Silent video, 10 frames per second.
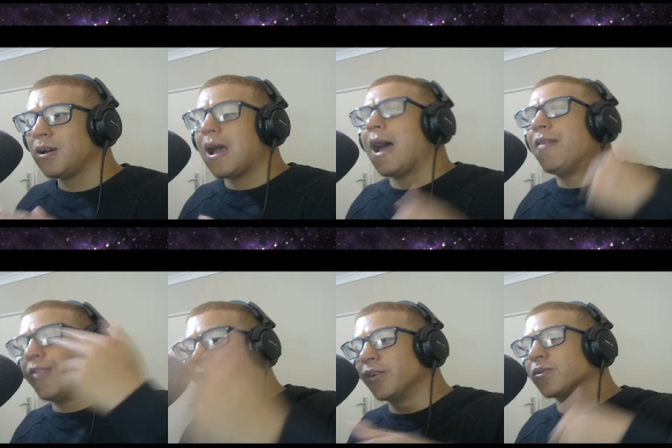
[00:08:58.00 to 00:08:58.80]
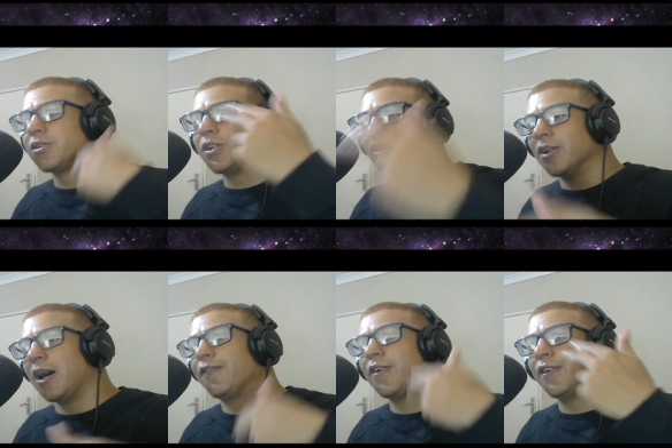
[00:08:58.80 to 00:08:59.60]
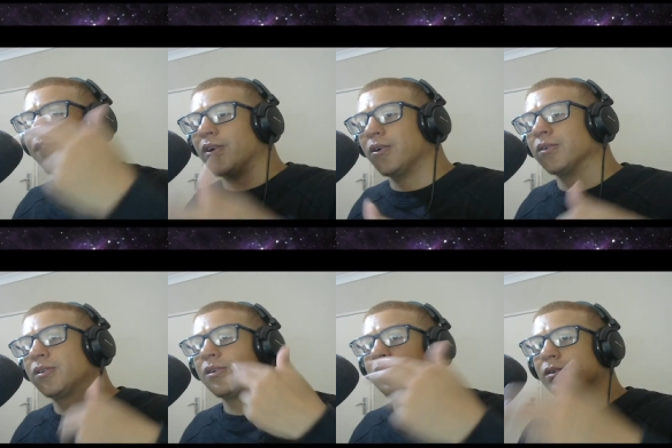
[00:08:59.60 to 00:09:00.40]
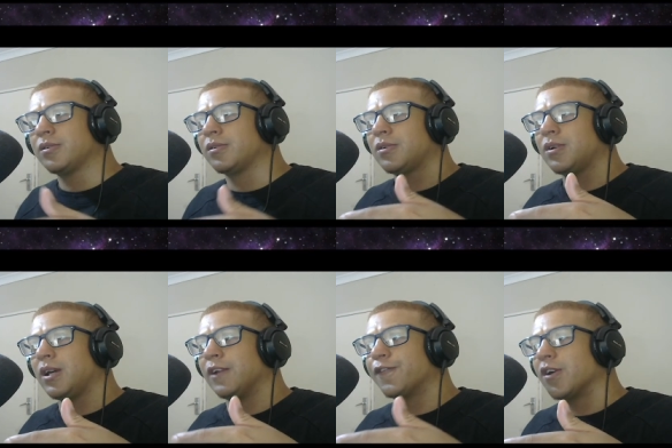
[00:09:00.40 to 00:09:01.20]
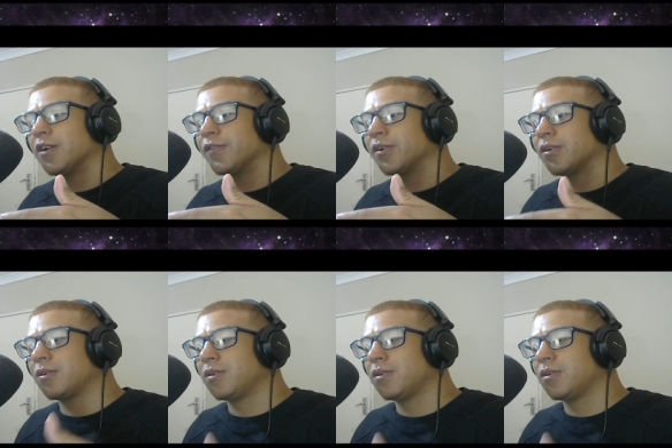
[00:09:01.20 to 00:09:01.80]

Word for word: And then you'll see your life unfold in front of you.